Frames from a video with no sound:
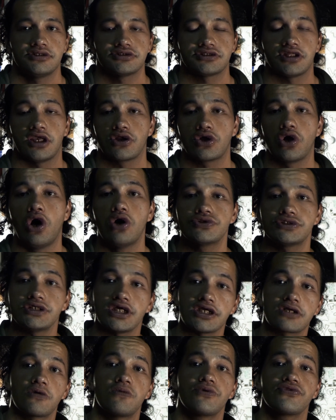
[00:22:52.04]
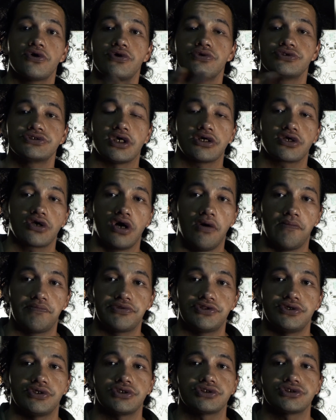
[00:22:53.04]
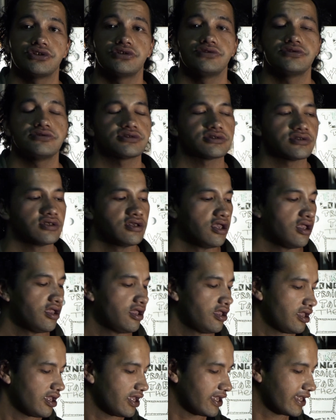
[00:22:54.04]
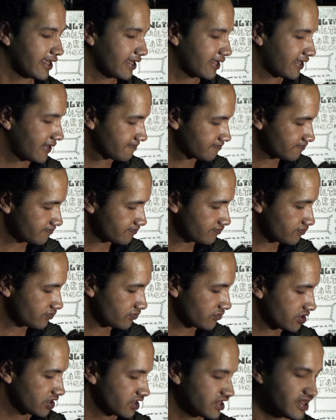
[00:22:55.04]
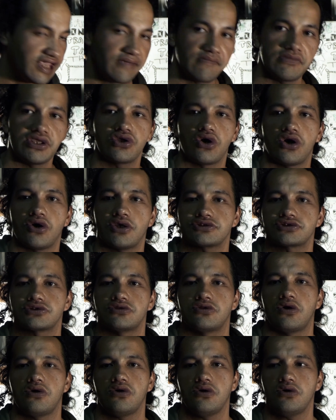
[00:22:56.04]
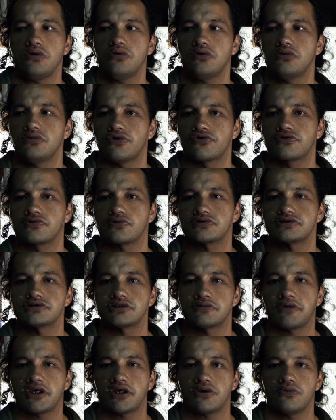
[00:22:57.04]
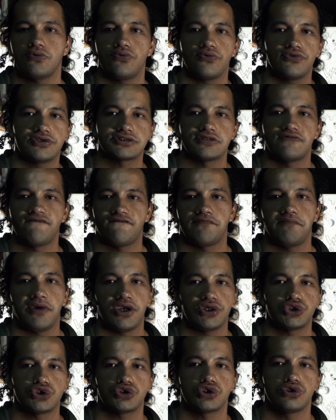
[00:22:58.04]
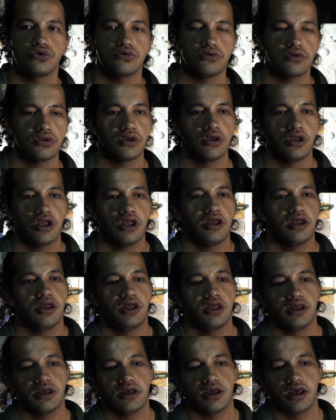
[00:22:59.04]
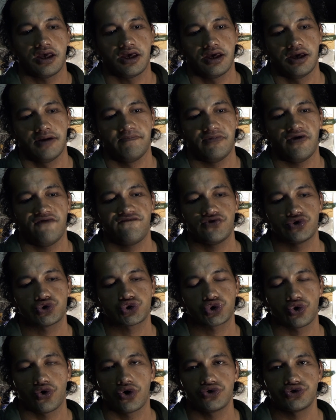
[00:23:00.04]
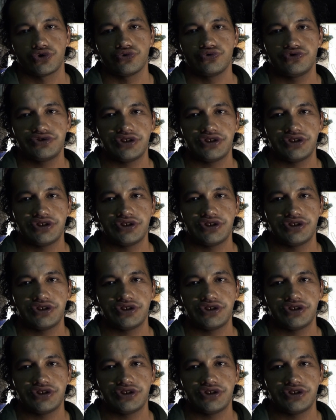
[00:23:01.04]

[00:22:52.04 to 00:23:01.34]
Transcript: stay in contact with those competitions. Let me guys know your thoughts about all this information. If you're trying to